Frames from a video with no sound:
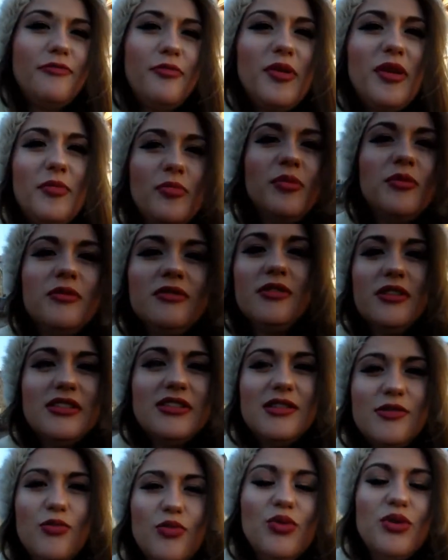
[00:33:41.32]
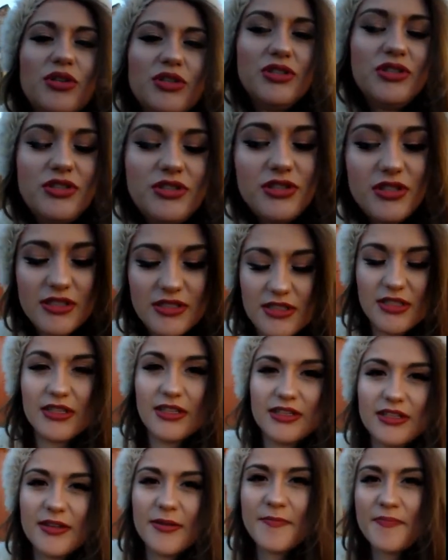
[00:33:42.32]
of people is the worst, isn't
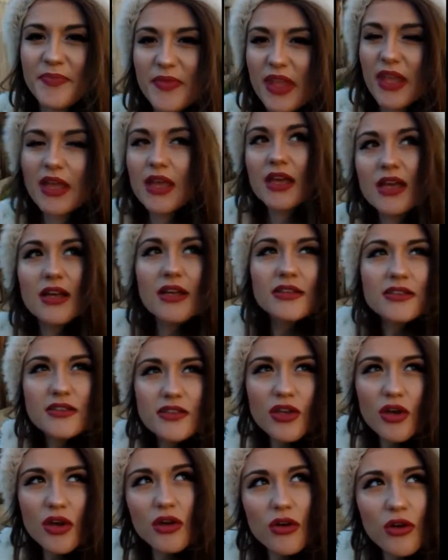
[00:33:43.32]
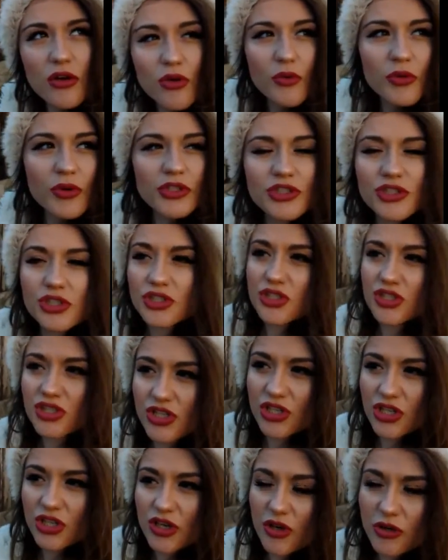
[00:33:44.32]
it? So we're
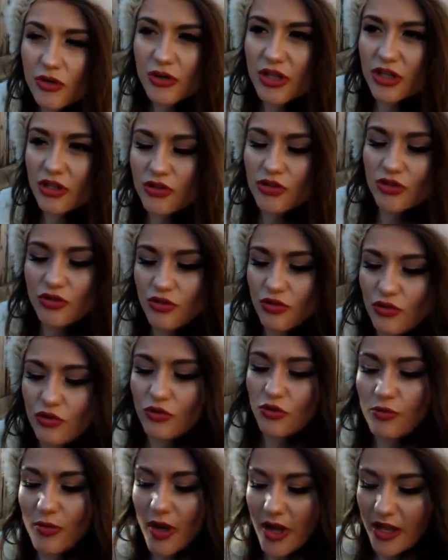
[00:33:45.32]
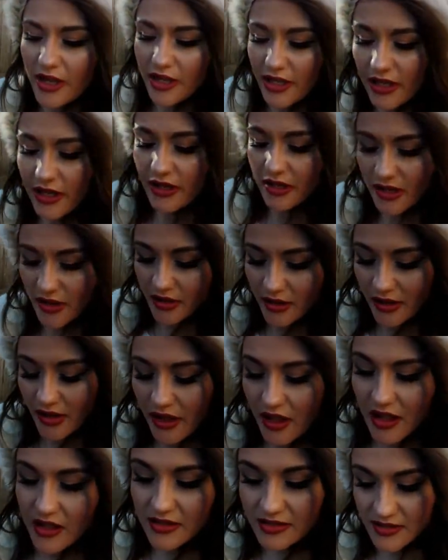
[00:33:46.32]
just going to my
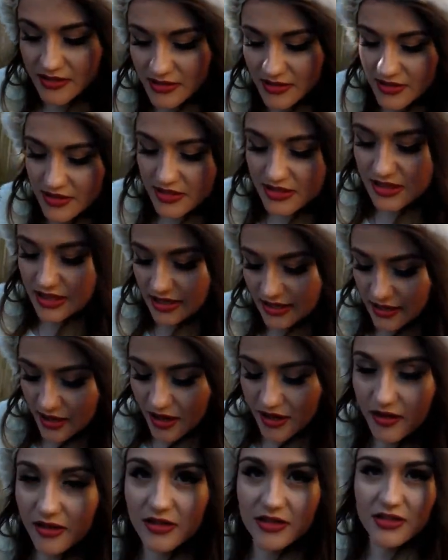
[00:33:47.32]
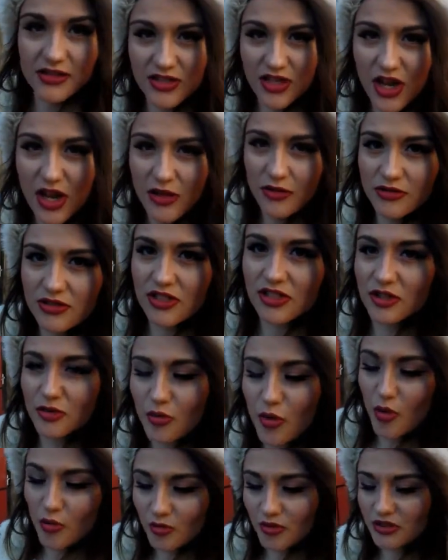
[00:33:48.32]
aunt's and uncle's house at the
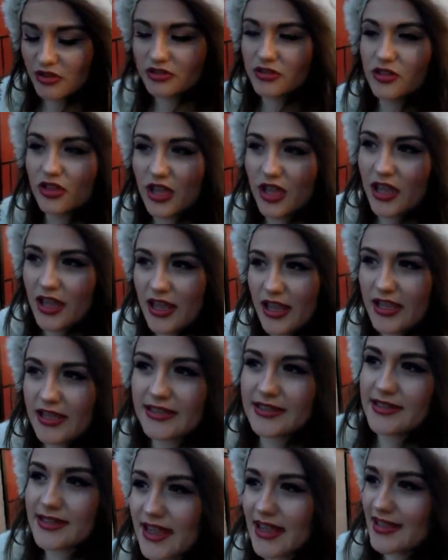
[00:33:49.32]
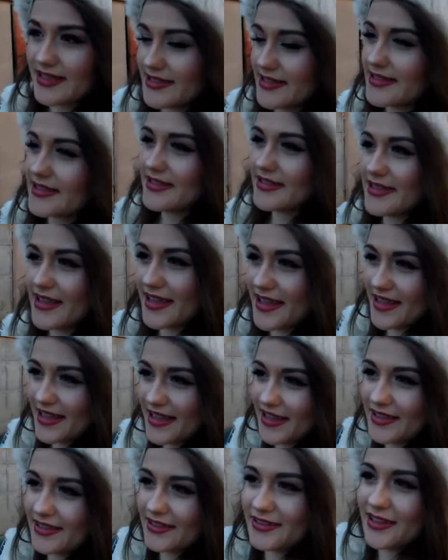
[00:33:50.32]
moment, as I
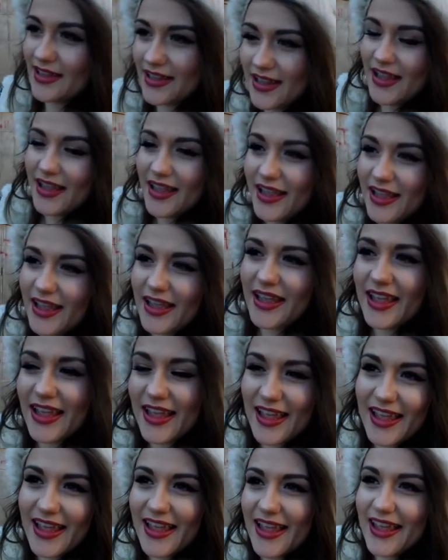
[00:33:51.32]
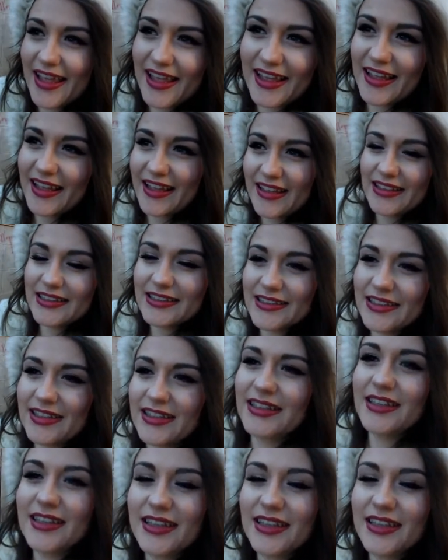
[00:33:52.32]
said, and